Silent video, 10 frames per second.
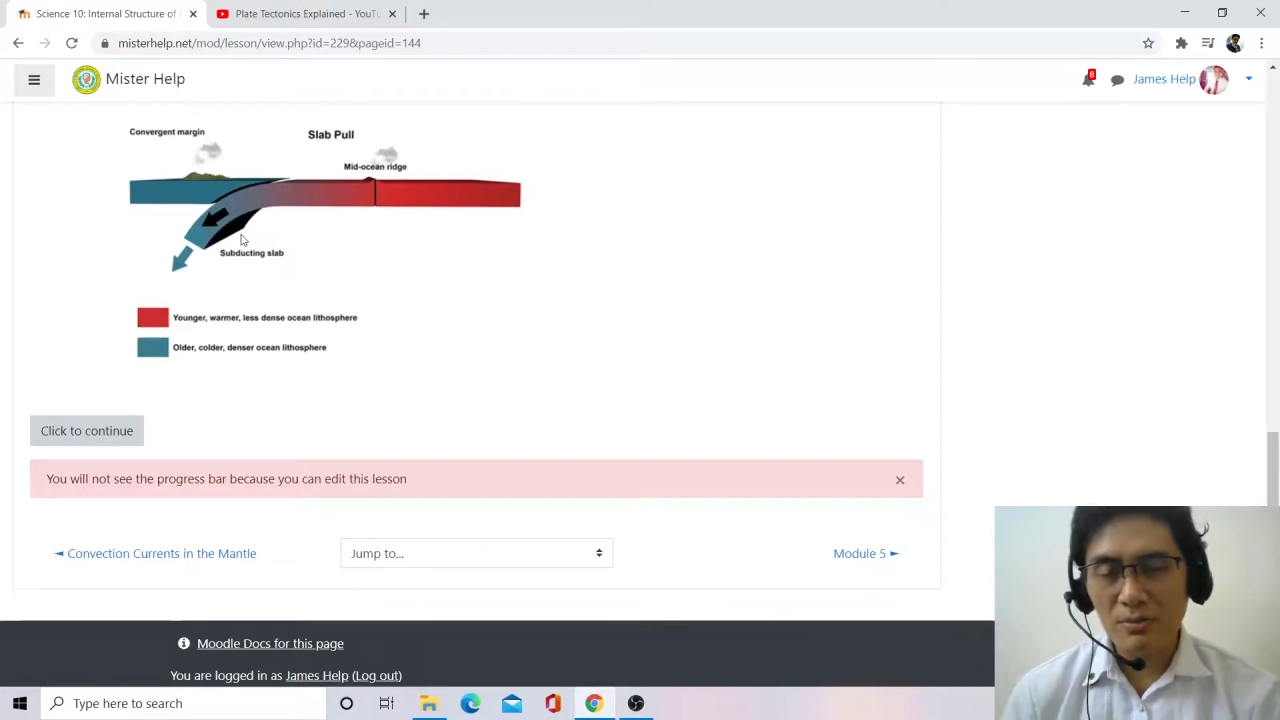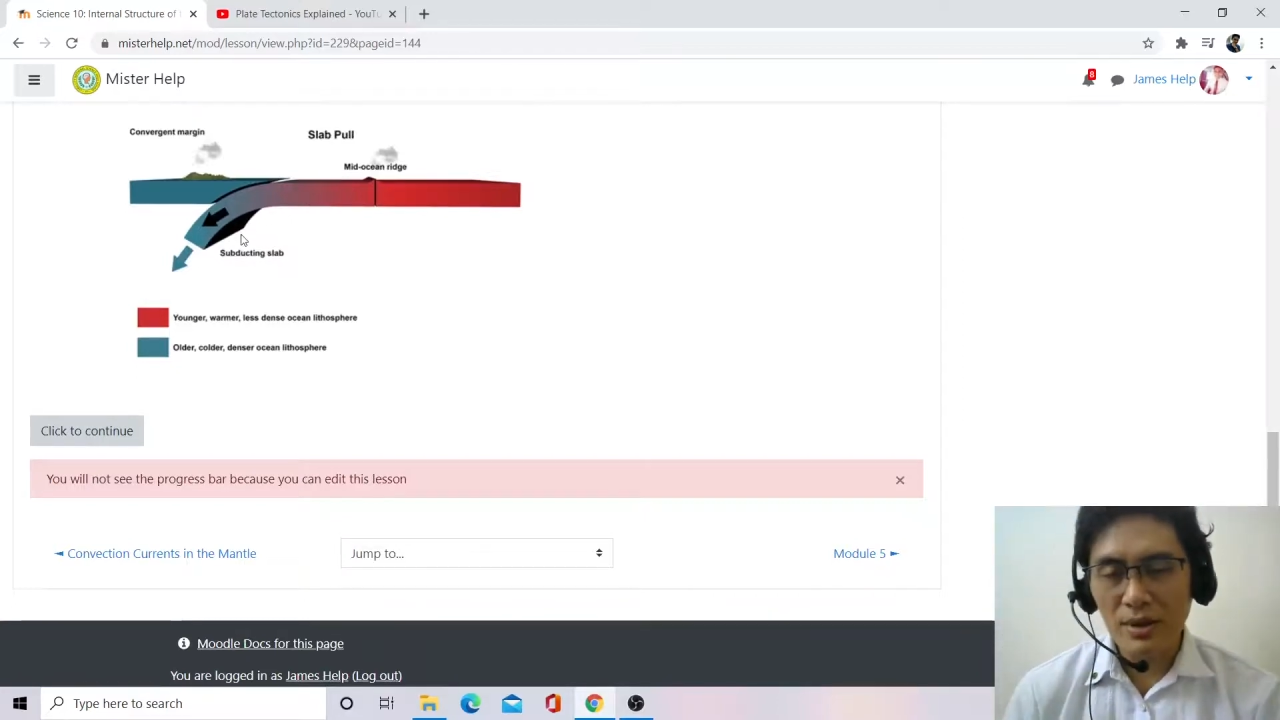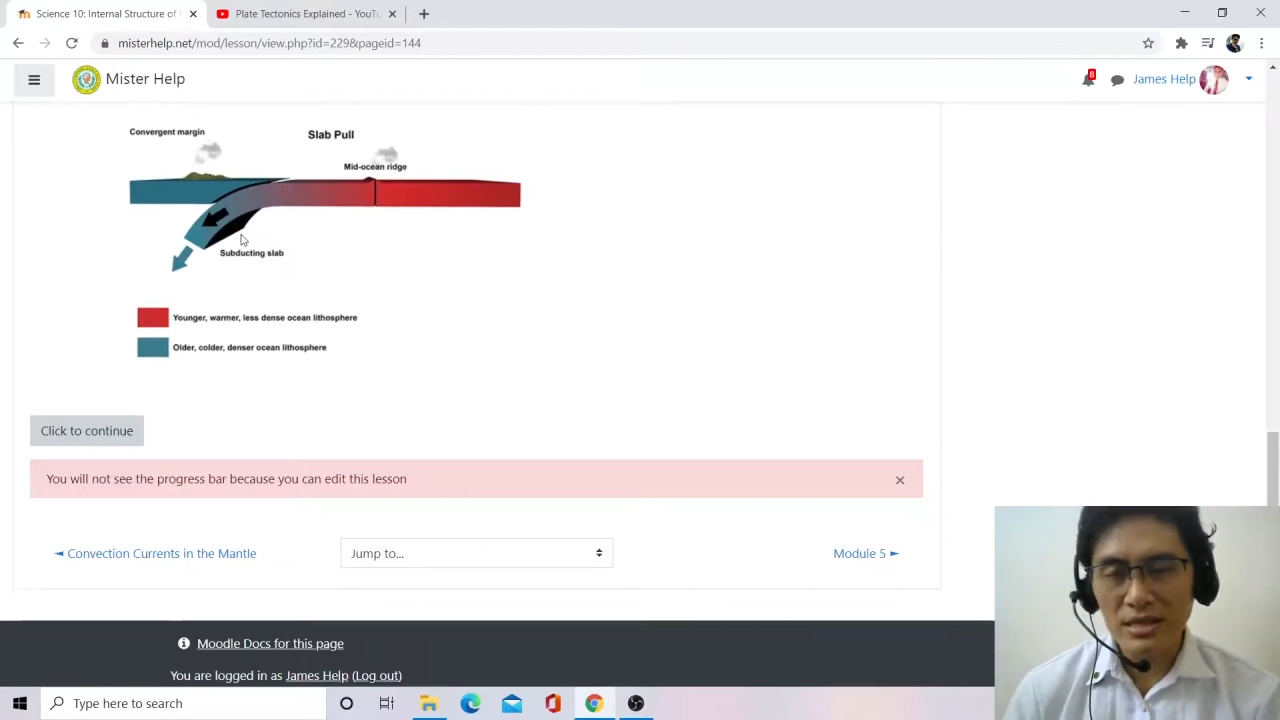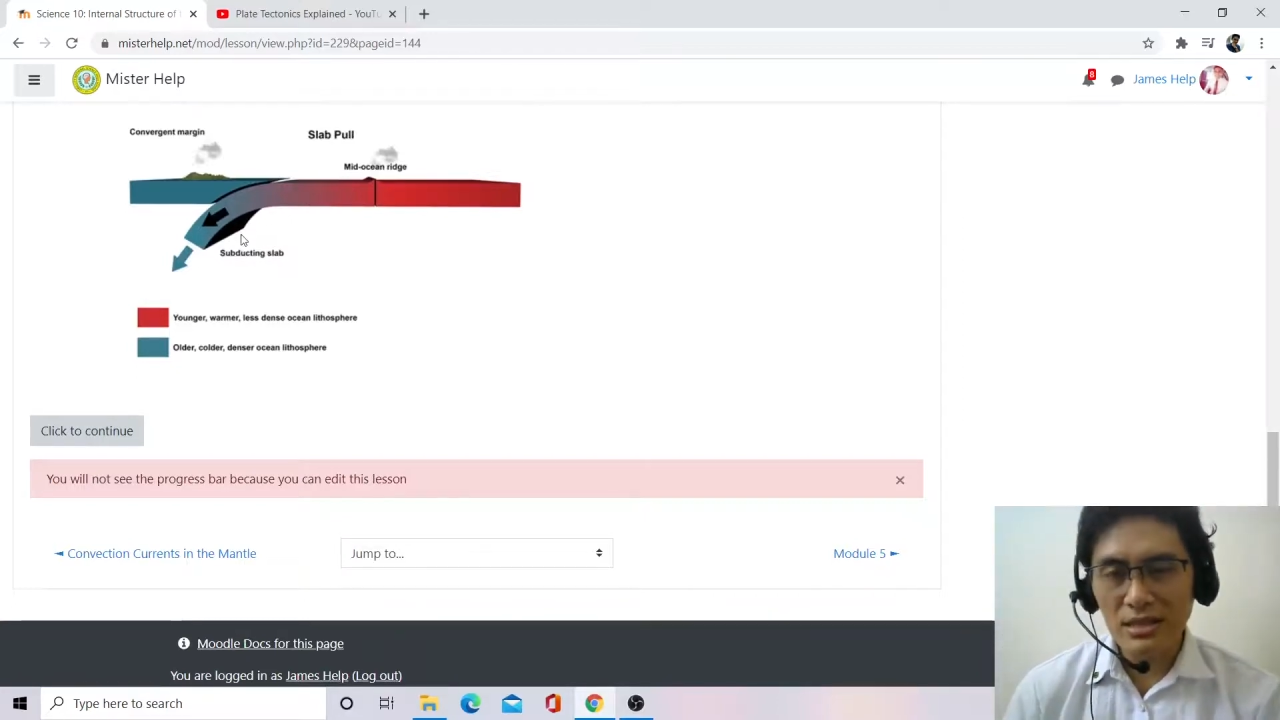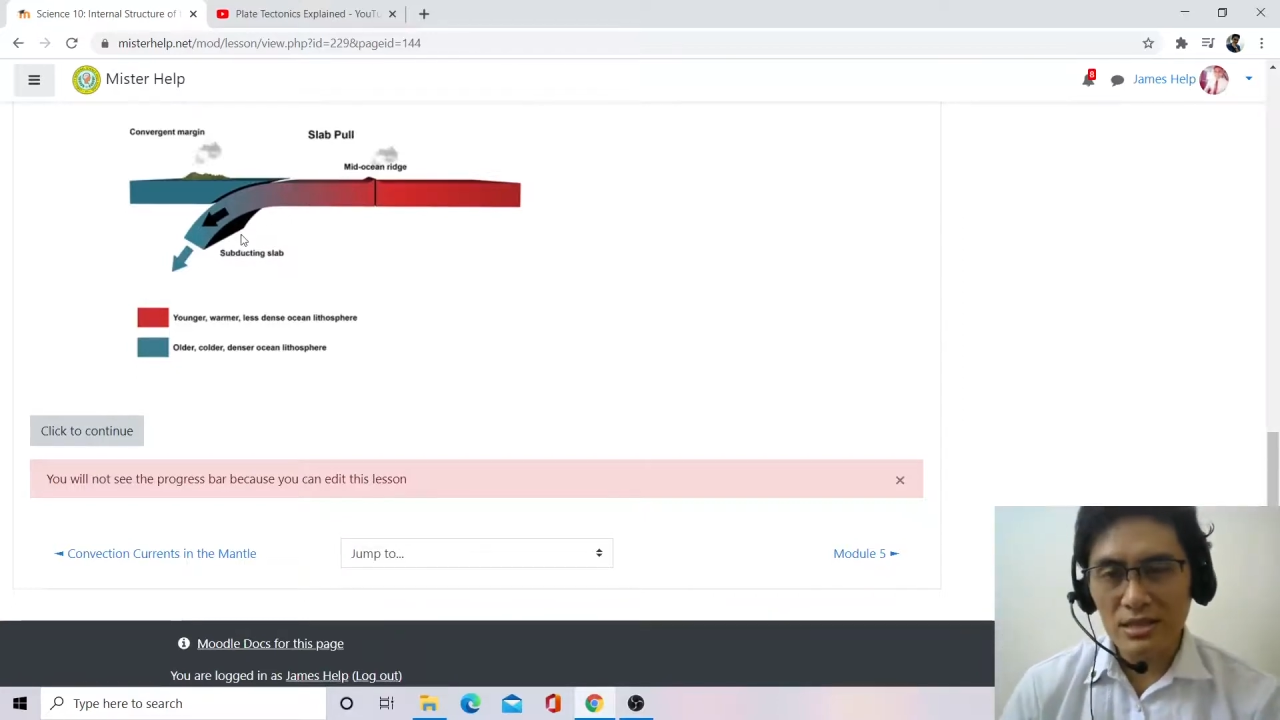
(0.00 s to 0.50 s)

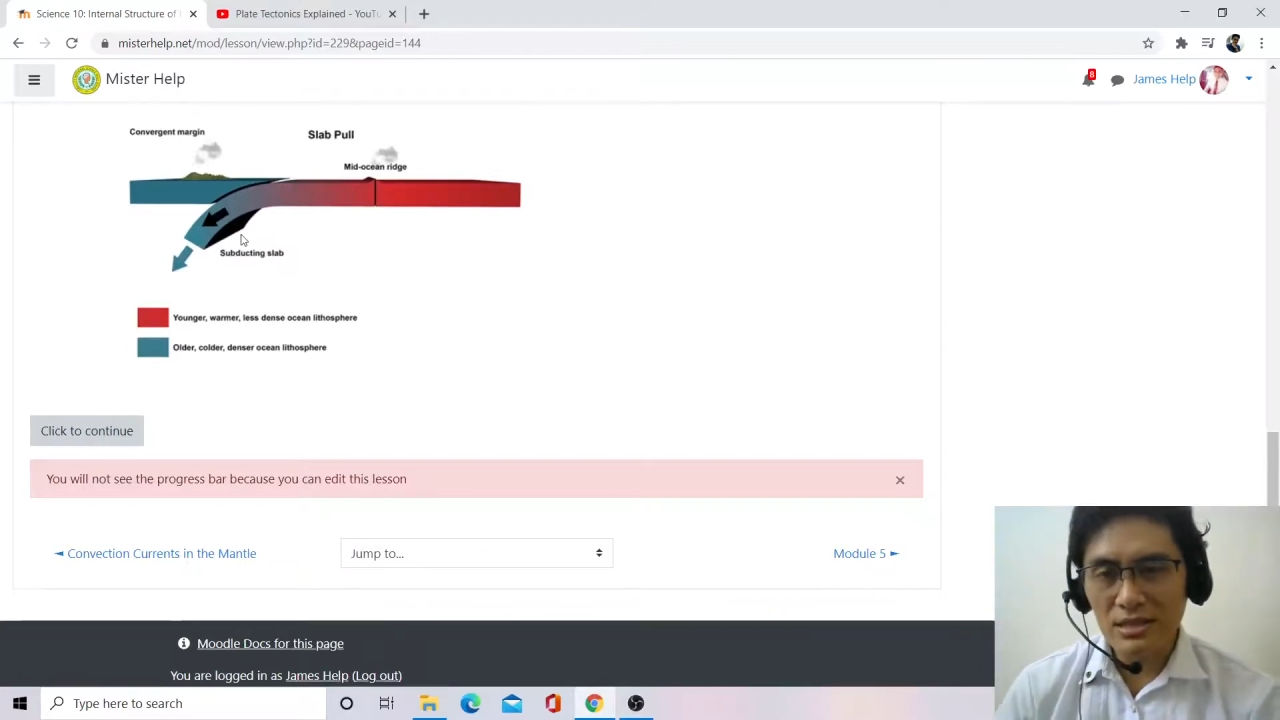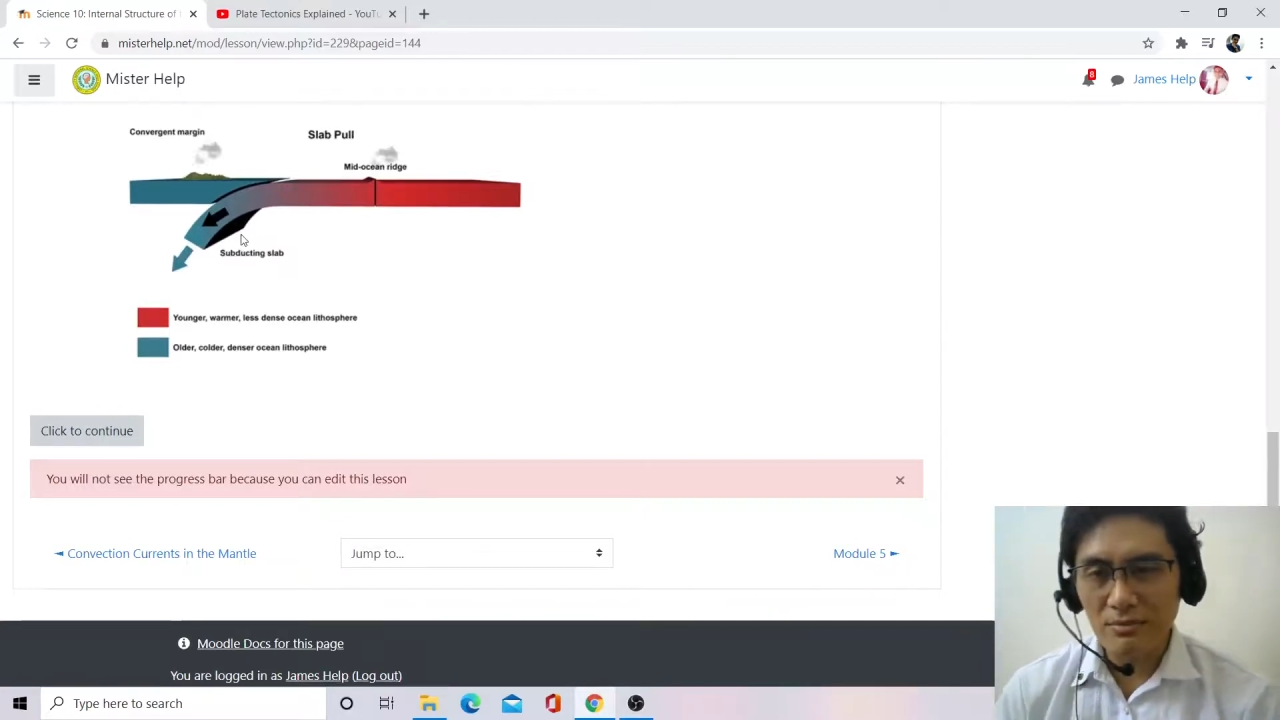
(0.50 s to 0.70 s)
plate that is